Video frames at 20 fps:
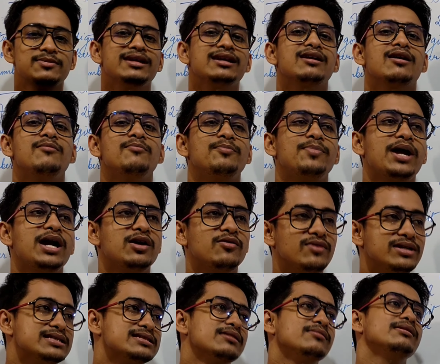being compared
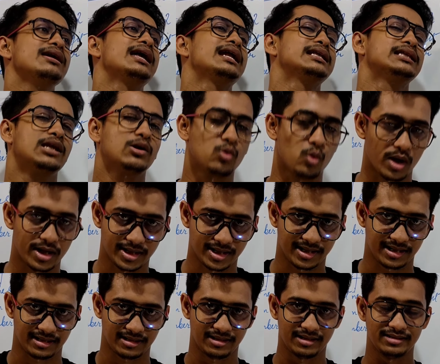with some another
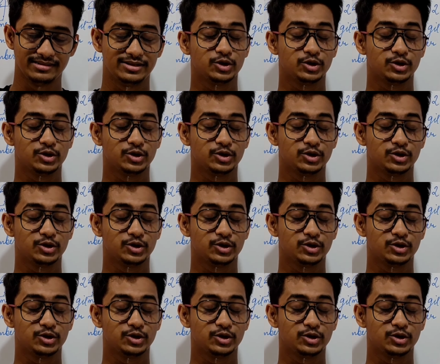quantity.